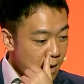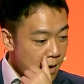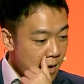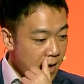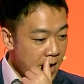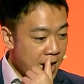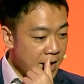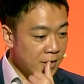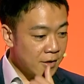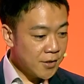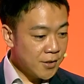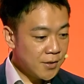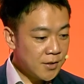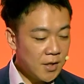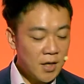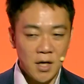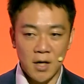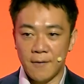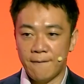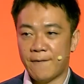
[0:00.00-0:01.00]
And
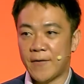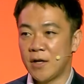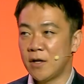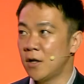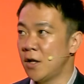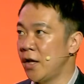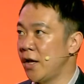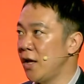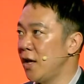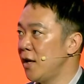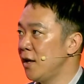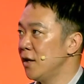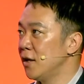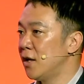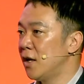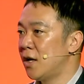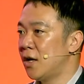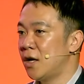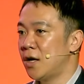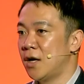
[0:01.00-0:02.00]
finally,
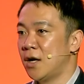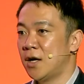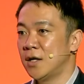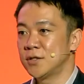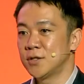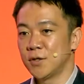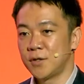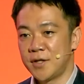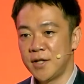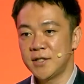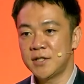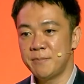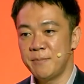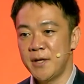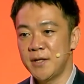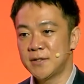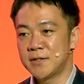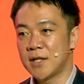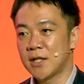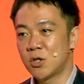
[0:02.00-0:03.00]
so this
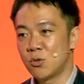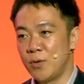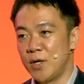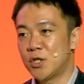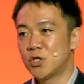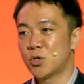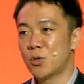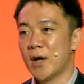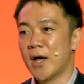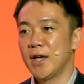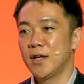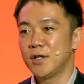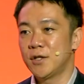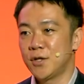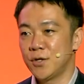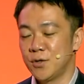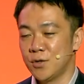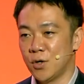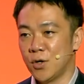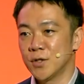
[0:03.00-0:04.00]
means that we're trying
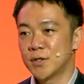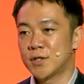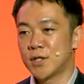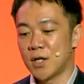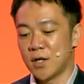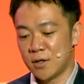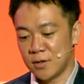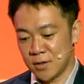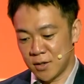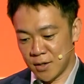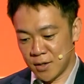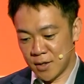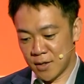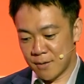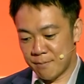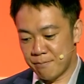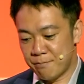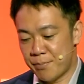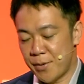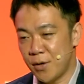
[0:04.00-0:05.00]
to also
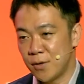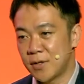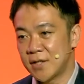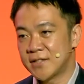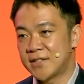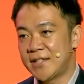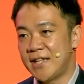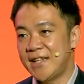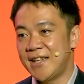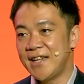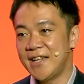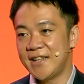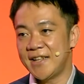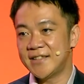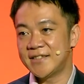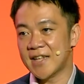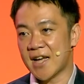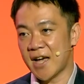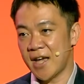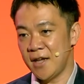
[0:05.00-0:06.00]
build a city
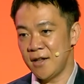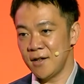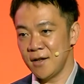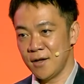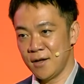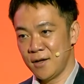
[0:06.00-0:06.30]
design.